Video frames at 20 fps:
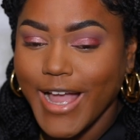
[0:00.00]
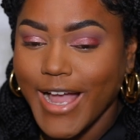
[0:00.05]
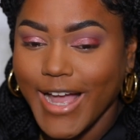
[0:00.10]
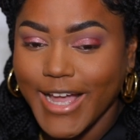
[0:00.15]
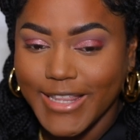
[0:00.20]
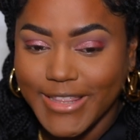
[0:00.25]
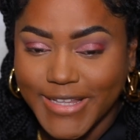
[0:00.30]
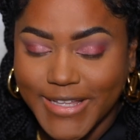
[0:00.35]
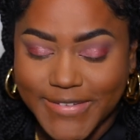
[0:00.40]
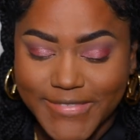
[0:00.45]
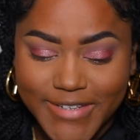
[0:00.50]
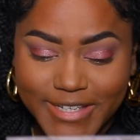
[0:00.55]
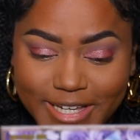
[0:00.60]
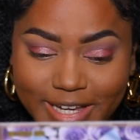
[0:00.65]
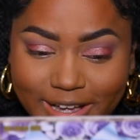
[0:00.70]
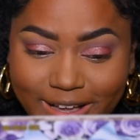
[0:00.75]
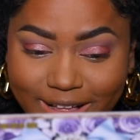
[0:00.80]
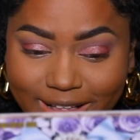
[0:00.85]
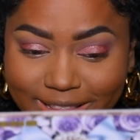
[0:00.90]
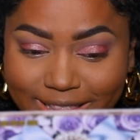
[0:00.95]
I love it,
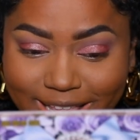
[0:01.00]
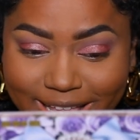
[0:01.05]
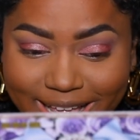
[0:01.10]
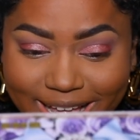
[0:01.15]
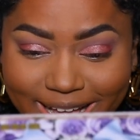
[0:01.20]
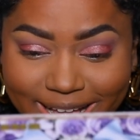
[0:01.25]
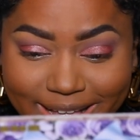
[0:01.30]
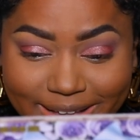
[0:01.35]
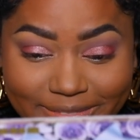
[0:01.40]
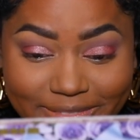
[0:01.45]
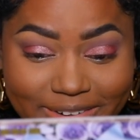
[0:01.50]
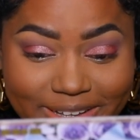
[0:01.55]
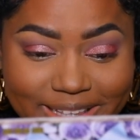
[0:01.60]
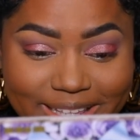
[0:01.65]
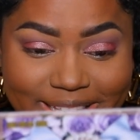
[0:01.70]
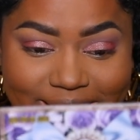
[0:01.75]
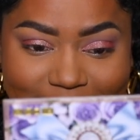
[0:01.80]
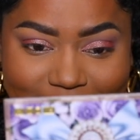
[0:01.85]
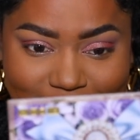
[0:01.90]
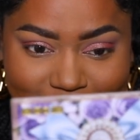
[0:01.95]
y'all. Like, I
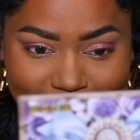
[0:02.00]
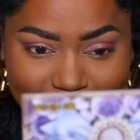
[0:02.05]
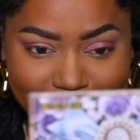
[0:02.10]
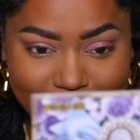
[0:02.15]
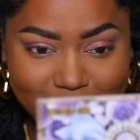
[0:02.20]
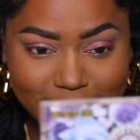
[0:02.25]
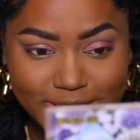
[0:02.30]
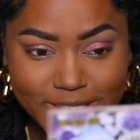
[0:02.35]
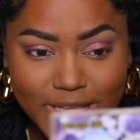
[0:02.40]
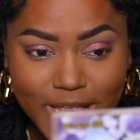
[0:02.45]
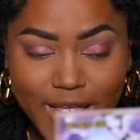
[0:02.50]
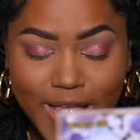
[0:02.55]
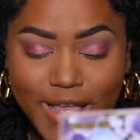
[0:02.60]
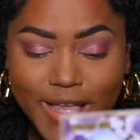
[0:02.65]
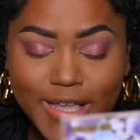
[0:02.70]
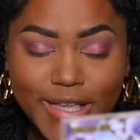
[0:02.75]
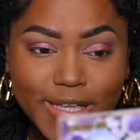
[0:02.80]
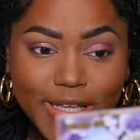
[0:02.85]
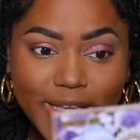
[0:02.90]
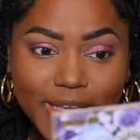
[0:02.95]
really love this.
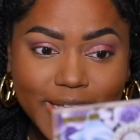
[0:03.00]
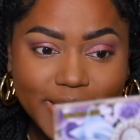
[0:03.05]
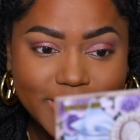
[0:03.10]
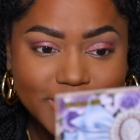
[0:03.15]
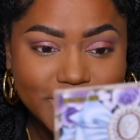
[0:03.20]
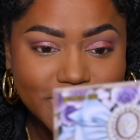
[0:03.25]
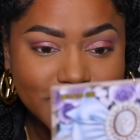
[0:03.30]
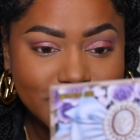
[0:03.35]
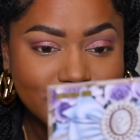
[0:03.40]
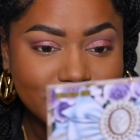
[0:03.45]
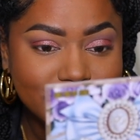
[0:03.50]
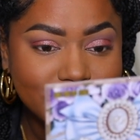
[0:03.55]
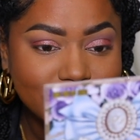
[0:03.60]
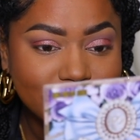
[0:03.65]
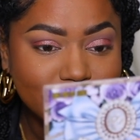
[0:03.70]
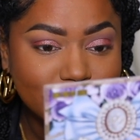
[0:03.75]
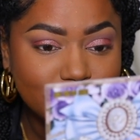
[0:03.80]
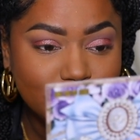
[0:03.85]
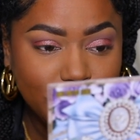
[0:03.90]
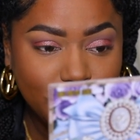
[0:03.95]
It's just
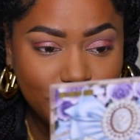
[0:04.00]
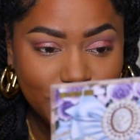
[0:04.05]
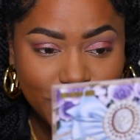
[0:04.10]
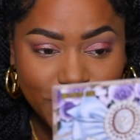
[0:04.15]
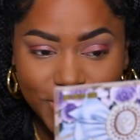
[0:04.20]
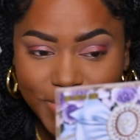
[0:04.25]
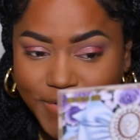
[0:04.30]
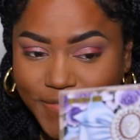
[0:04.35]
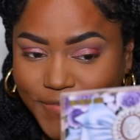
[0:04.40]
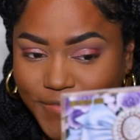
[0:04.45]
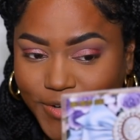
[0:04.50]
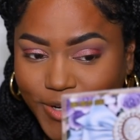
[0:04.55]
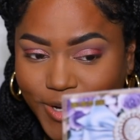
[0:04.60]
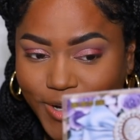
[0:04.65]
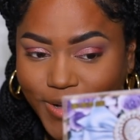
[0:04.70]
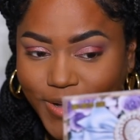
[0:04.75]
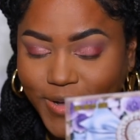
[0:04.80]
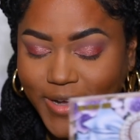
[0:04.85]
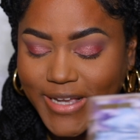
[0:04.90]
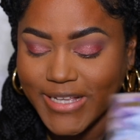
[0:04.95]
so
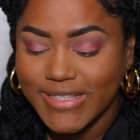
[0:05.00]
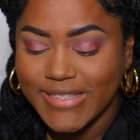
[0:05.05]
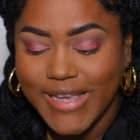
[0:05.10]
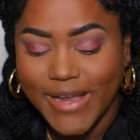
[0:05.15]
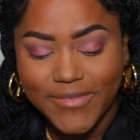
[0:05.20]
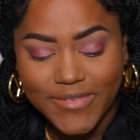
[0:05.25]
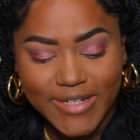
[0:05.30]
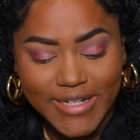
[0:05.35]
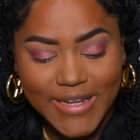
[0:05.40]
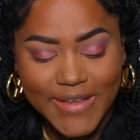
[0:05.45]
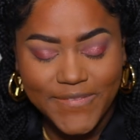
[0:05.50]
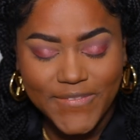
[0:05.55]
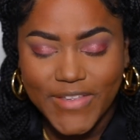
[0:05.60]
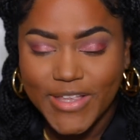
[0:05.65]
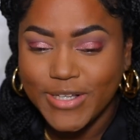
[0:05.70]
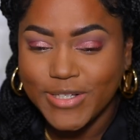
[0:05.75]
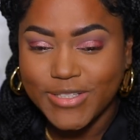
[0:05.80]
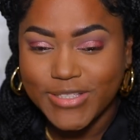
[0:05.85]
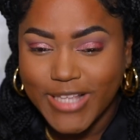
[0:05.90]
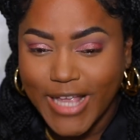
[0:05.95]
beautiful. It definitely
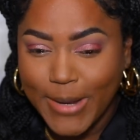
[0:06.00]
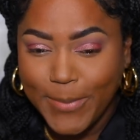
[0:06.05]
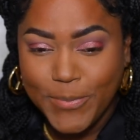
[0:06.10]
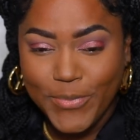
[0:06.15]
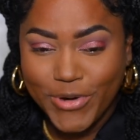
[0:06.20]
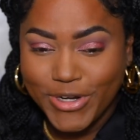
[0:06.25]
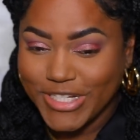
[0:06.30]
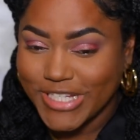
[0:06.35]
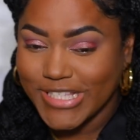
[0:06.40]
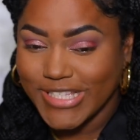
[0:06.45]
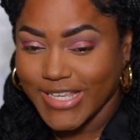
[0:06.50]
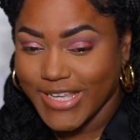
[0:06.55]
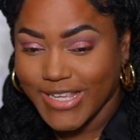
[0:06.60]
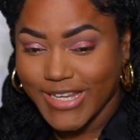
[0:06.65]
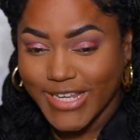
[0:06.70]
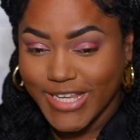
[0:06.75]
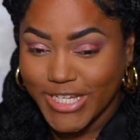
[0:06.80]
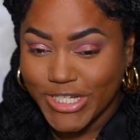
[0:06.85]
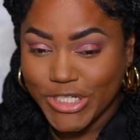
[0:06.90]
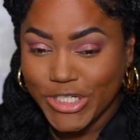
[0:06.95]
feels like
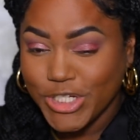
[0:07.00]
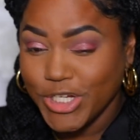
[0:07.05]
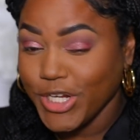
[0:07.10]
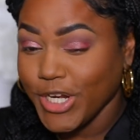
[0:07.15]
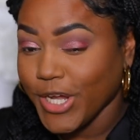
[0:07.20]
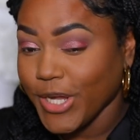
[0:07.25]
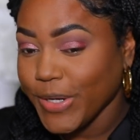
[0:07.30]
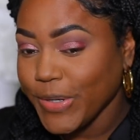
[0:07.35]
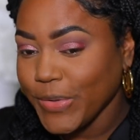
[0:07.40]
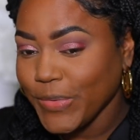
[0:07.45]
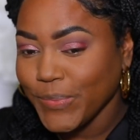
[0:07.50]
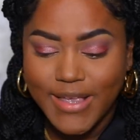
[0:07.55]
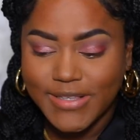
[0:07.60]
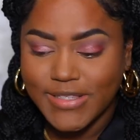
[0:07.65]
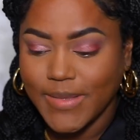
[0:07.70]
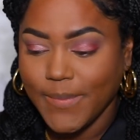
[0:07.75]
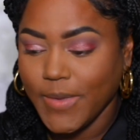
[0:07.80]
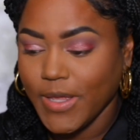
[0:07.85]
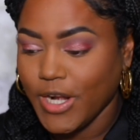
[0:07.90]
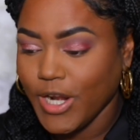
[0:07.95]
Bridgerton-ish, you know?
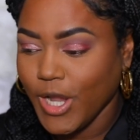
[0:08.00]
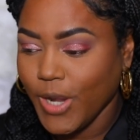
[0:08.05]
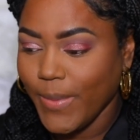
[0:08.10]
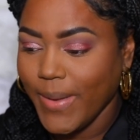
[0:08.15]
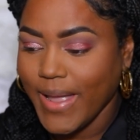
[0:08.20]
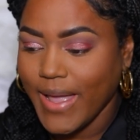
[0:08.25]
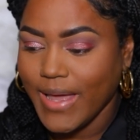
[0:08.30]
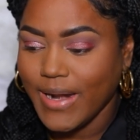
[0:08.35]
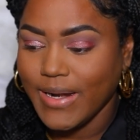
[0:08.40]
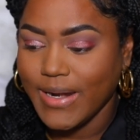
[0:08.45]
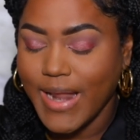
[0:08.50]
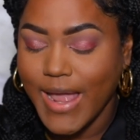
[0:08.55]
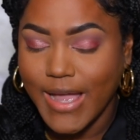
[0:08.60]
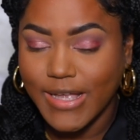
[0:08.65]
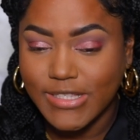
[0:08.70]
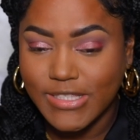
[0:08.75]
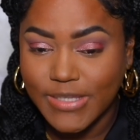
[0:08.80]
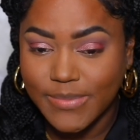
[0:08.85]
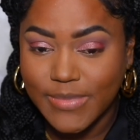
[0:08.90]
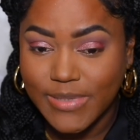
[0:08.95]
So I'm going to go ahead and
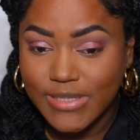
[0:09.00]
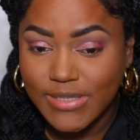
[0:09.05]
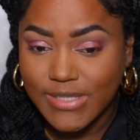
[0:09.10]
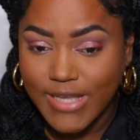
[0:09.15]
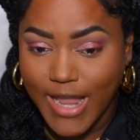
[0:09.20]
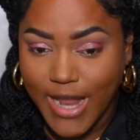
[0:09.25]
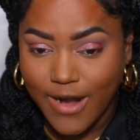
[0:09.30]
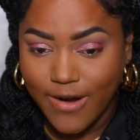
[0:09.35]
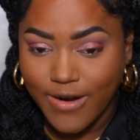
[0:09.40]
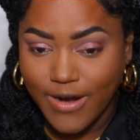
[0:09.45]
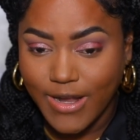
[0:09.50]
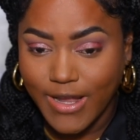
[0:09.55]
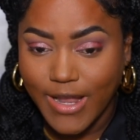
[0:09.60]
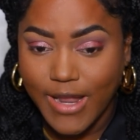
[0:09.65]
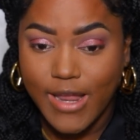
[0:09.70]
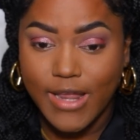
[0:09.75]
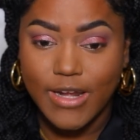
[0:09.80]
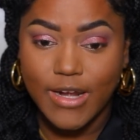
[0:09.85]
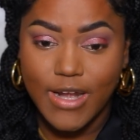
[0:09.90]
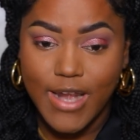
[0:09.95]
add some mascara
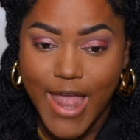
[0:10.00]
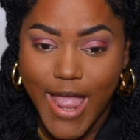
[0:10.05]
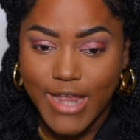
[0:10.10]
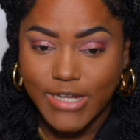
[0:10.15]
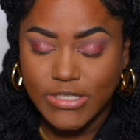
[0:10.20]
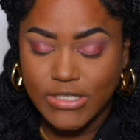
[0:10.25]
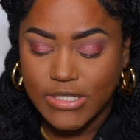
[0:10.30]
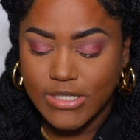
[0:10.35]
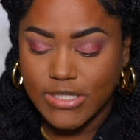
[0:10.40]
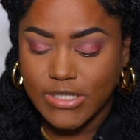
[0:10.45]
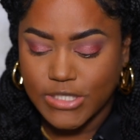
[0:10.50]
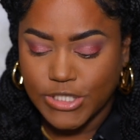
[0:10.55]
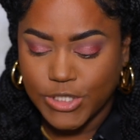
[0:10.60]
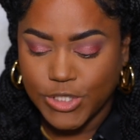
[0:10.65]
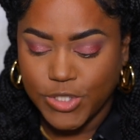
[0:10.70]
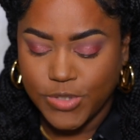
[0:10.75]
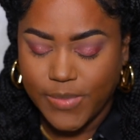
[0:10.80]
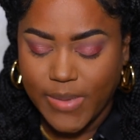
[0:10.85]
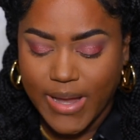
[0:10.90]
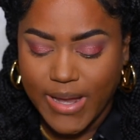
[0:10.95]
and lashes
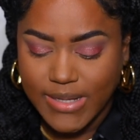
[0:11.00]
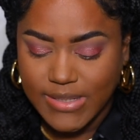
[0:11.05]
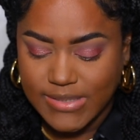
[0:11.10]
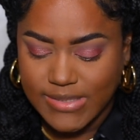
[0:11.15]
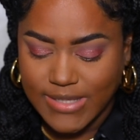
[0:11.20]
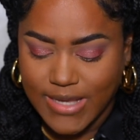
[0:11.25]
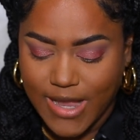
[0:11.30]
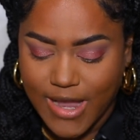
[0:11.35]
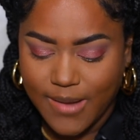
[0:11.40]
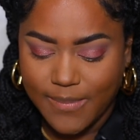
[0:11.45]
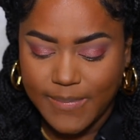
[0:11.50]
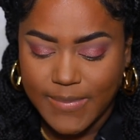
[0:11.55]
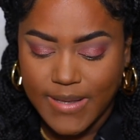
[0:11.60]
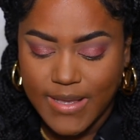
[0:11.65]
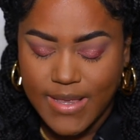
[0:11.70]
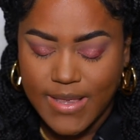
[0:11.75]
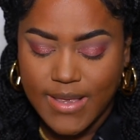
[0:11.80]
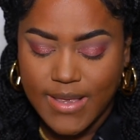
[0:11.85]
to my top